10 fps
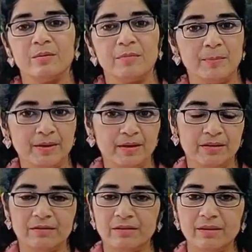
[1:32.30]
maybe
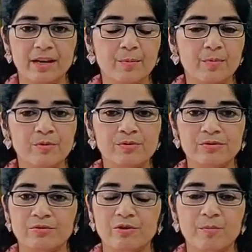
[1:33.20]
the
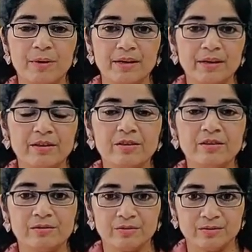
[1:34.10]
airports or many
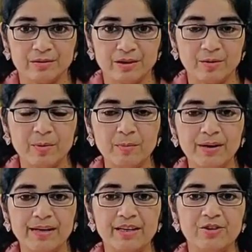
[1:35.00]
other urban
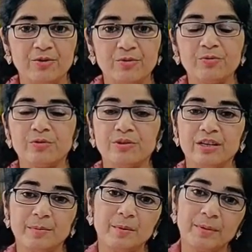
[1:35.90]
planning issues or the
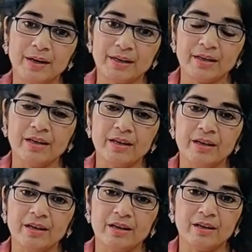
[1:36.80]

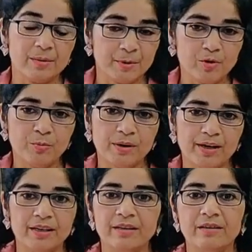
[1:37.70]
neighborhood
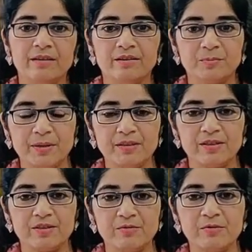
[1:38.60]
planning
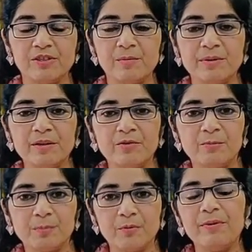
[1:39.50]
spaces which are being
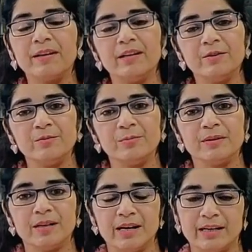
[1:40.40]
perfectly used by
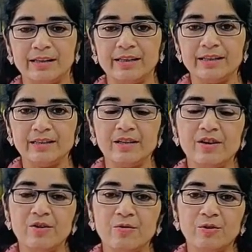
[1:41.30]
the architects
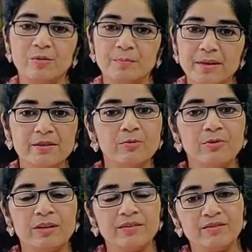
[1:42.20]
for the best
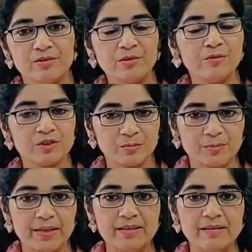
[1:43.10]
utilization of the
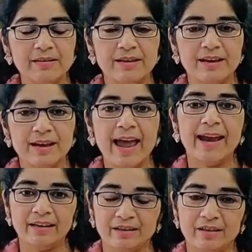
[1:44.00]
space
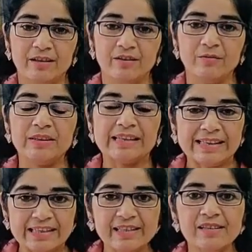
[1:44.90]
and with the
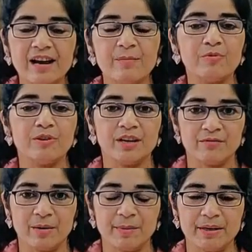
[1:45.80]
least harm to the
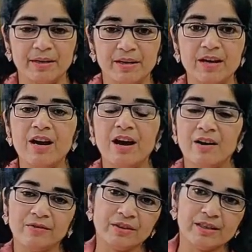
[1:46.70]
environment.
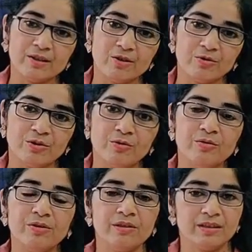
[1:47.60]
After this
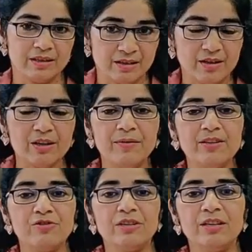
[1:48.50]
lockdown,
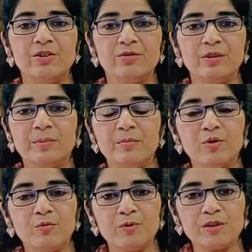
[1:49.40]
eventually you will be
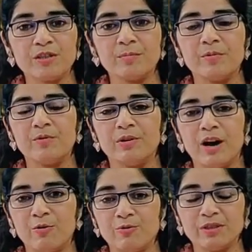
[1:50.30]
more focused upon
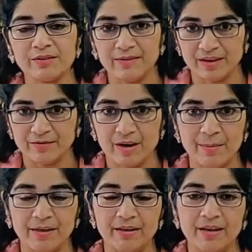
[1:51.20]
how to save the
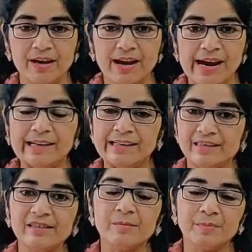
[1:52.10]
environment, and
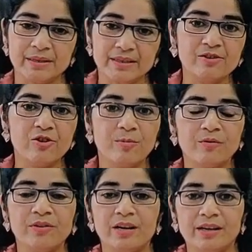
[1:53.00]
this is the basic job
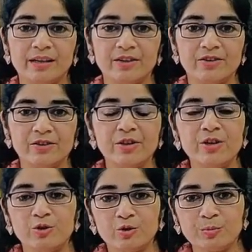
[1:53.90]
of the architecture,
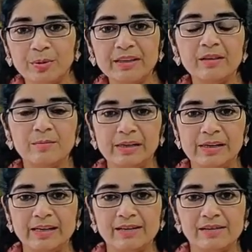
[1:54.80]
to bring the
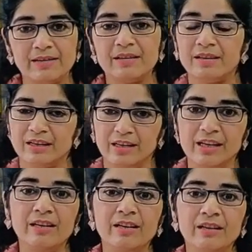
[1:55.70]
buildings
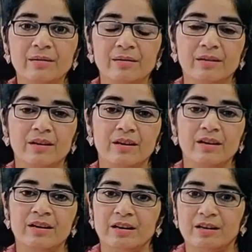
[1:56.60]
in
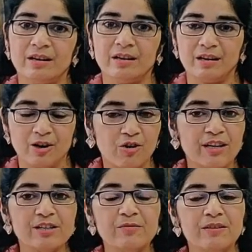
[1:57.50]

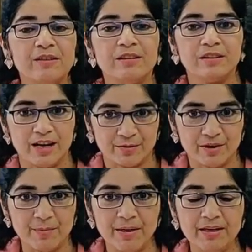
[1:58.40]
accordance with the
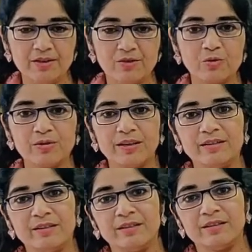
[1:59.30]
environment so
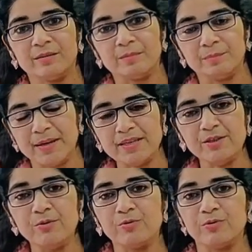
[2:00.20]
that the
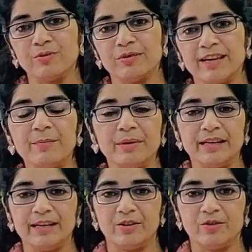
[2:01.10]
best use can be
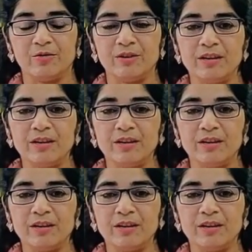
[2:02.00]
taken off.